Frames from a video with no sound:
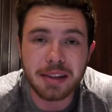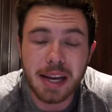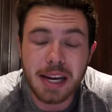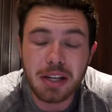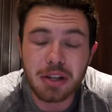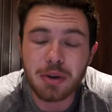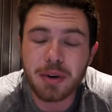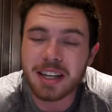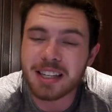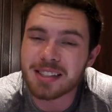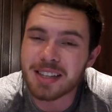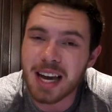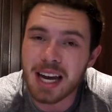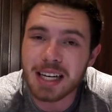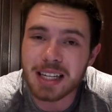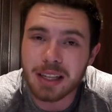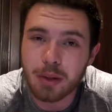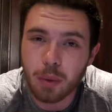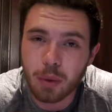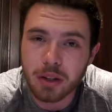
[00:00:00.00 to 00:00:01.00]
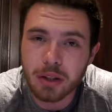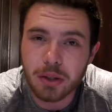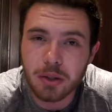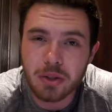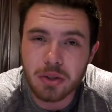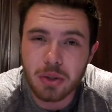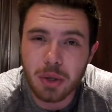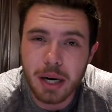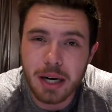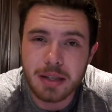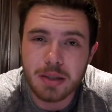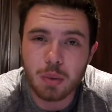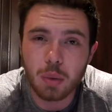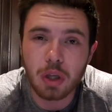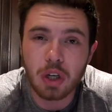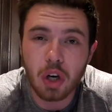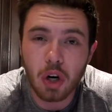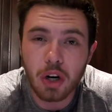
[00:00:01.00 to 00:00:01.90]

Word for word: They knew exactly what those trades were